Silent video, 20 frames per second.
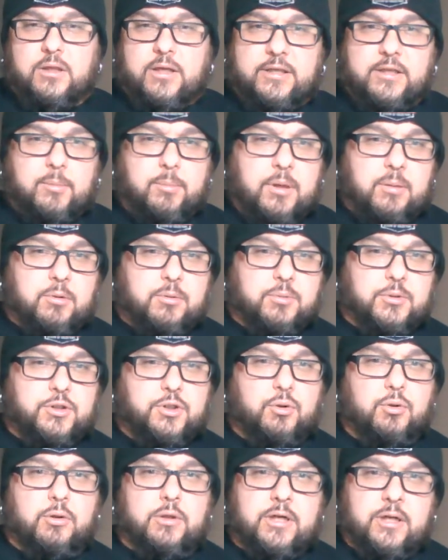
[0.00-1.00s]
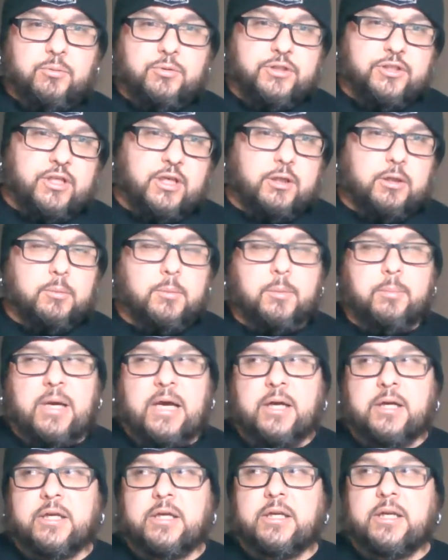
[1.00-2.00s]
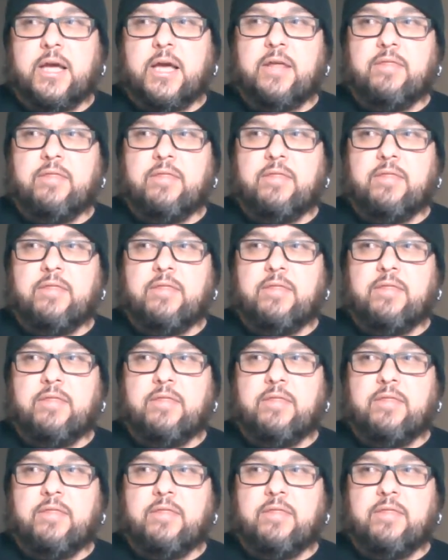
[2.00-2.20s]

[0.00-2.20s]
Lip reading: like the Bubba Patrol, and I was telling him about it.